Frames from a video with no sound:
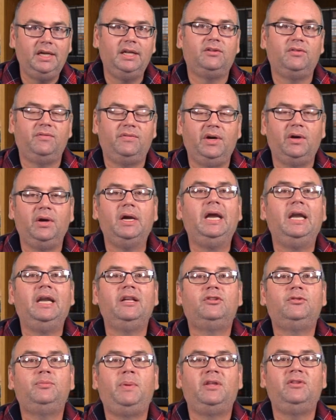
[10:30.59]
It's a very
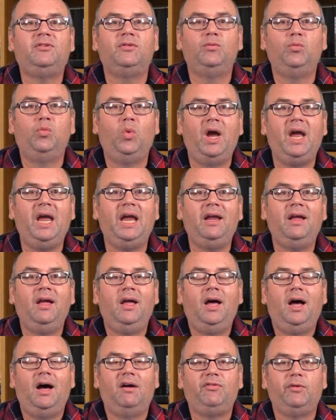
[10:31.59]
inexpensive way
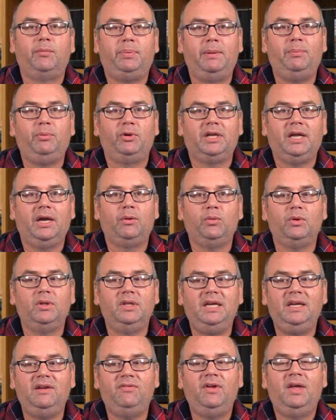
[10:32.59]
for people to get
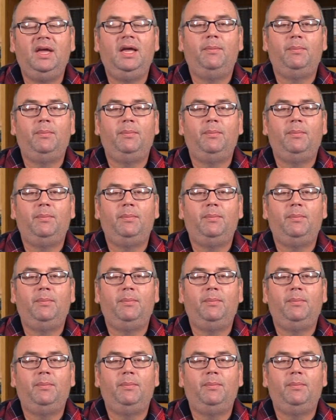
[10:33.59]
relief,